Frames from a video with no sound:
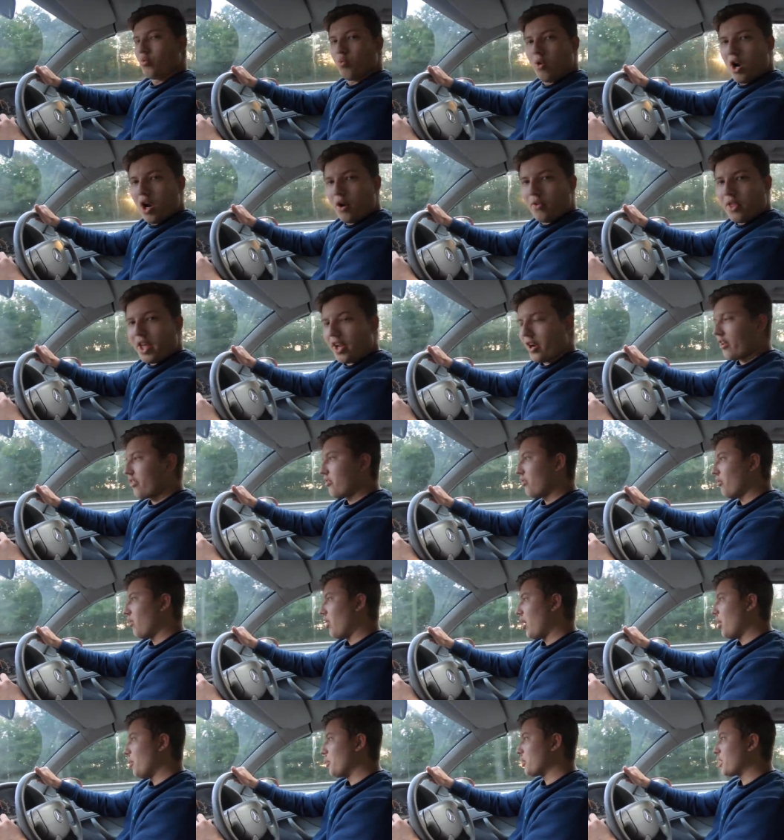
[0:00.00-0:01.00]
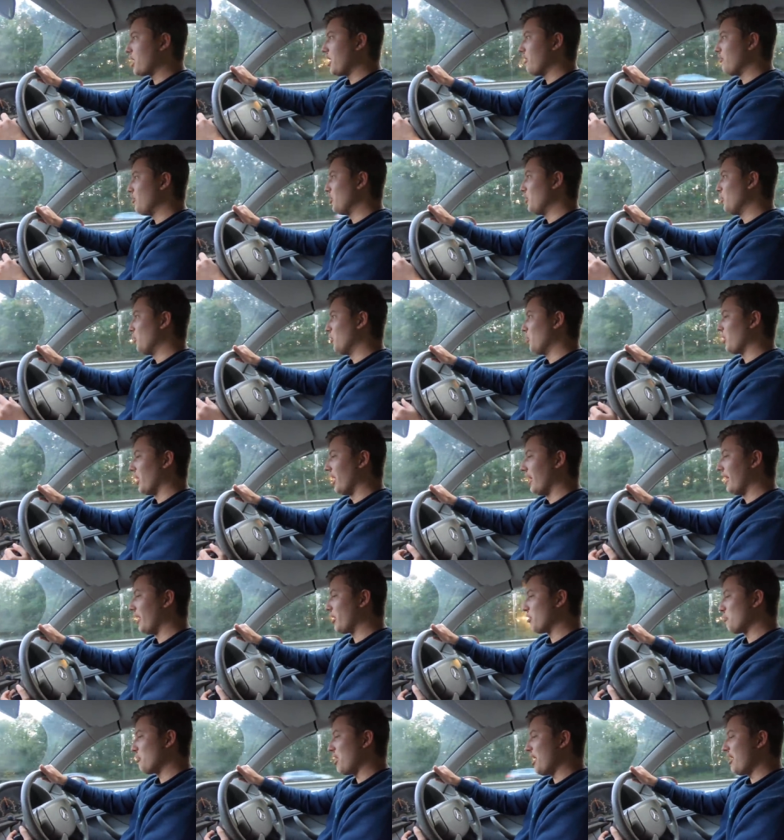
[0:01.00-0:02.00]
Well then, I thought I would give you all a
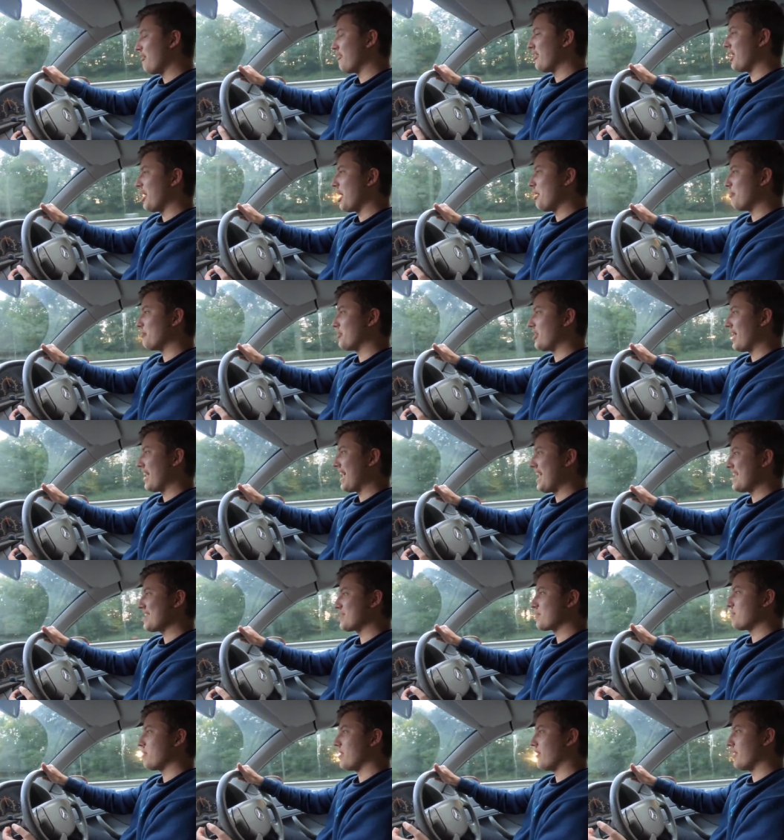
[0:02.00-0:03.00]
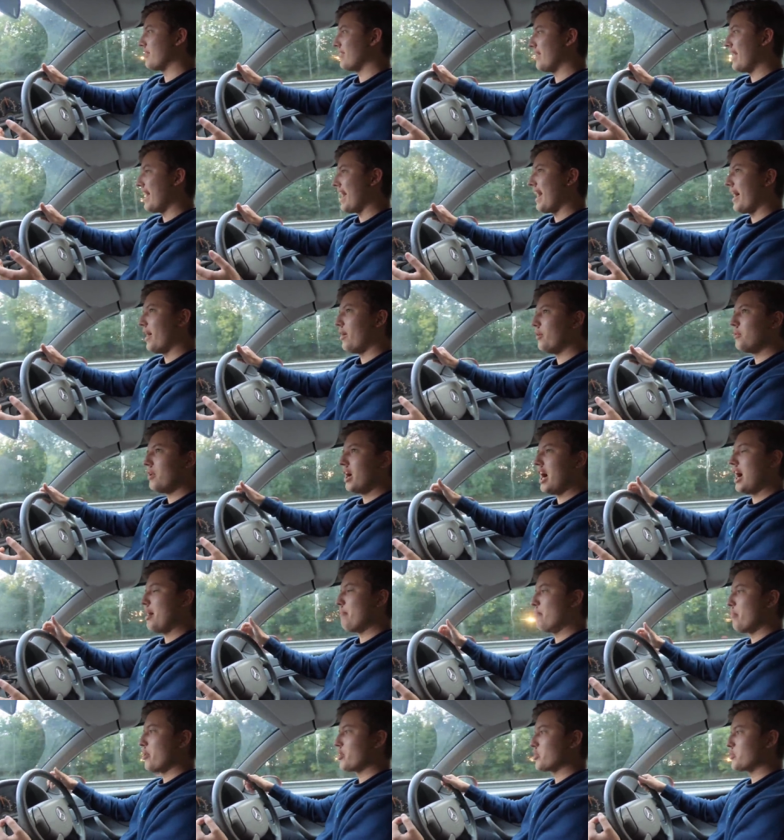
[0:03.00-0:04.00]
little bit of an update as we are now
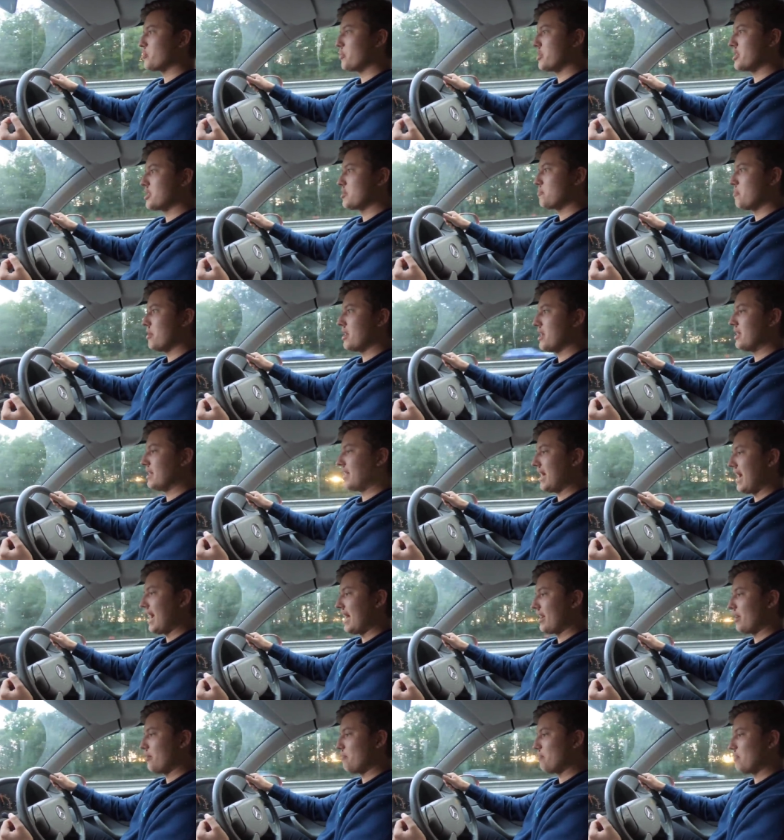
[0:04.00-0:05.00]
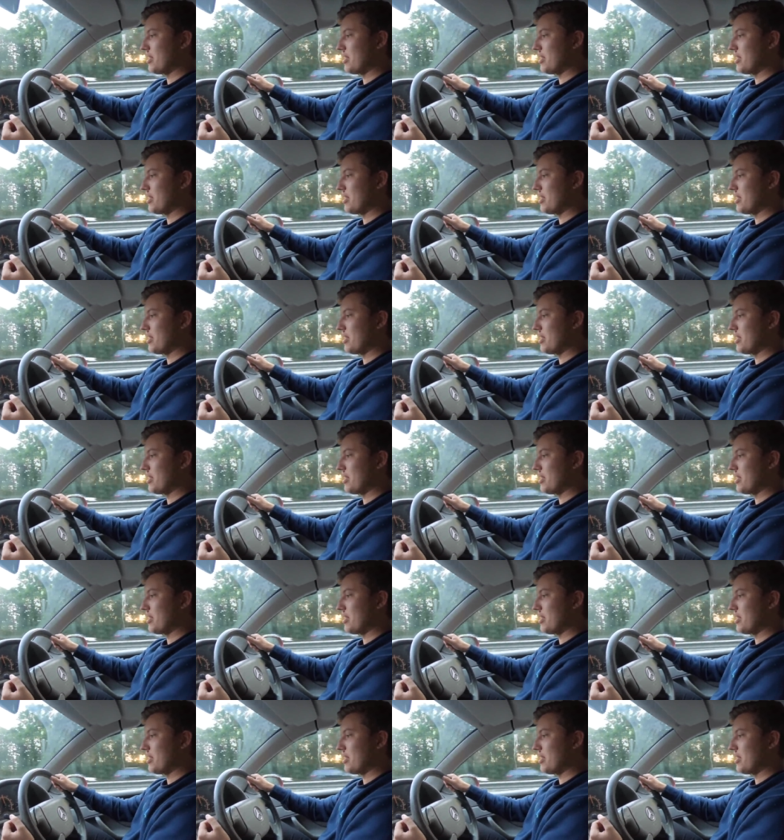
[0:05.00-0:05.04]
at motorway speed and